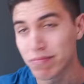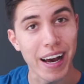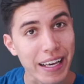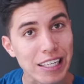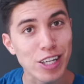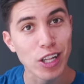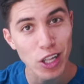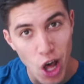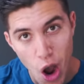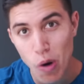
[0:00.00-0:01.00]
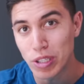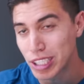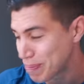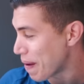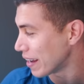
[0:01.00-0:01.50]
I guess, low
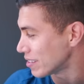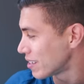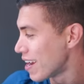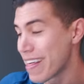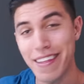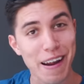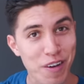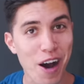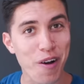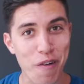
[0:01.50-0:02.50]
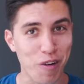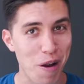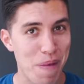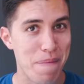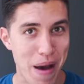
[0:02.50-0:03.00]
space that I've got over on my